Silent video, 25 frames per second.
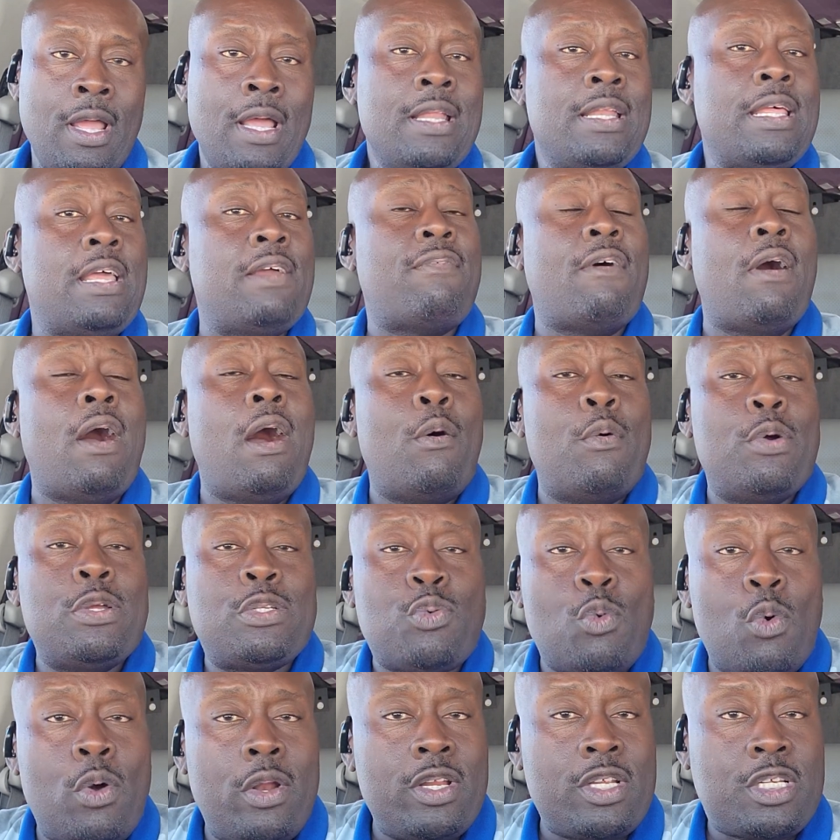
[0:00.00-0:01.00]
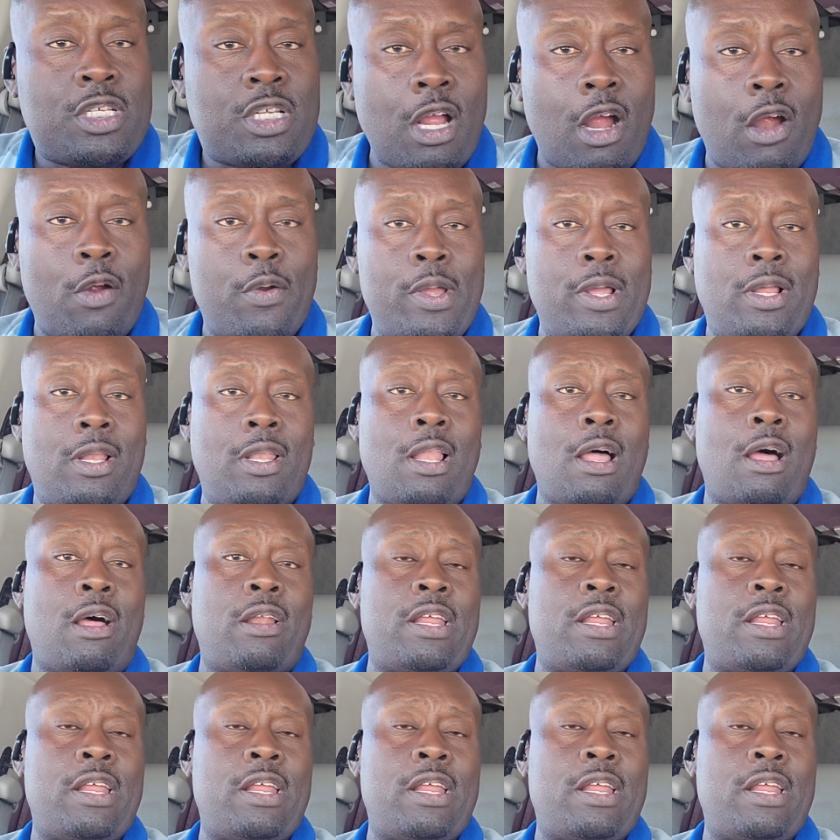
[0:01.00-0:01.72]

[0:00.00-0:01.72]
They've always wanted Sharia law.